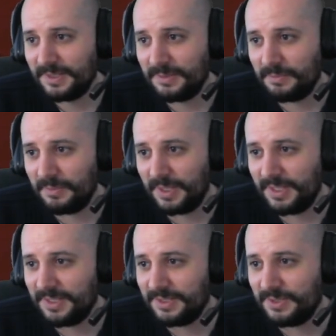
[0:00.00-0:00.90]

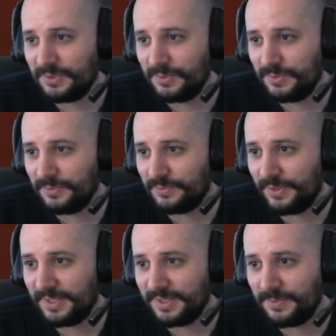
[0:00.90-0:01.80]
my two
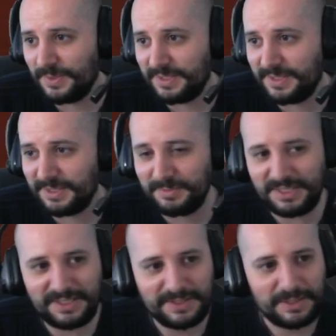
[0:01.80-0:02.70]
friends will kill
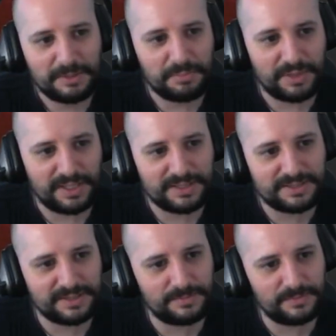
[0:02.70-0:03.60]
me.
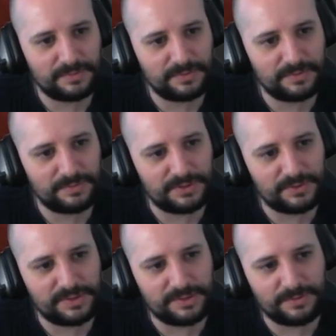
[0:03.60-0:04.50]
But what
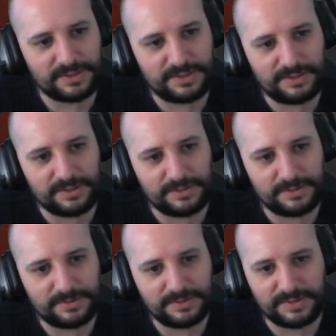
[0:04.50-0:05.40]
you see right
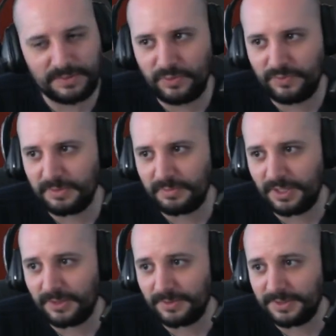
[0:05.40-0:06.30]
here, this moving
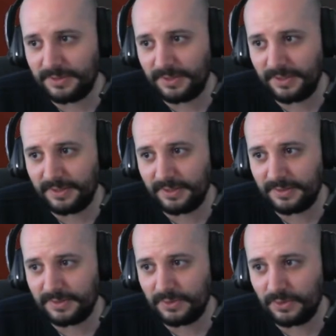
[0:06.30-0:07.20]
bar right here, I think
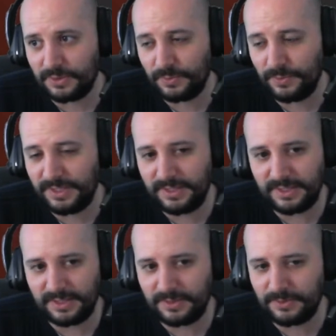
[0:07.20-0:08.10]
it is called
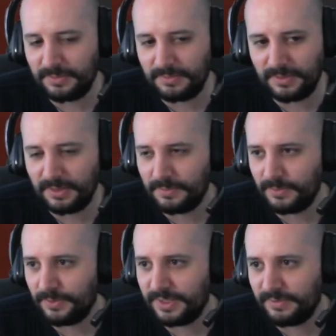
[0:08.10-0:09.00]
tweening, and you can
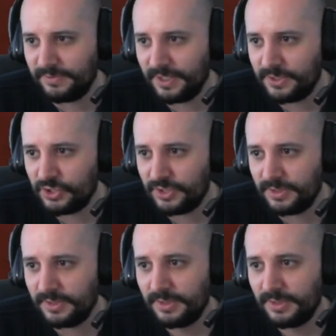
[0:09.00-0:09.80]
create a function